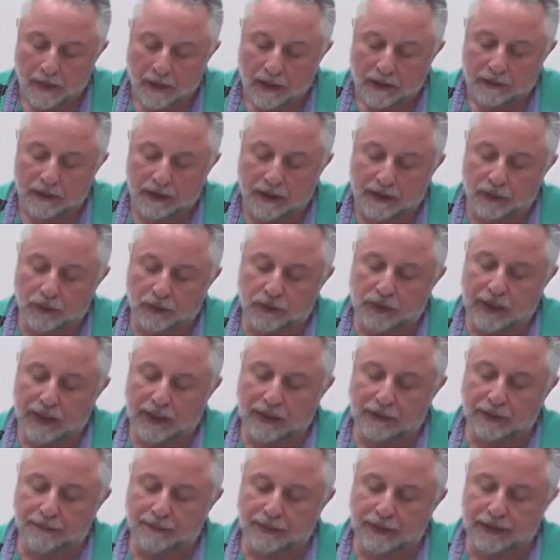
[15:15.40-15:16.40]
The
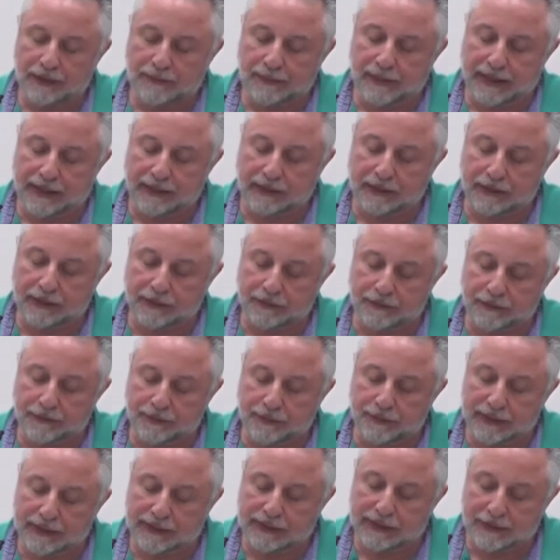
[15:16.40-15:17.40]
Lyotarian
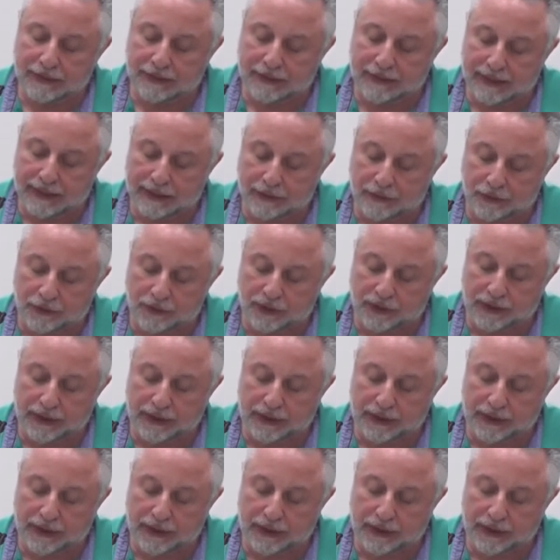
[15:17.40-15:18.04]
perspective that I sketched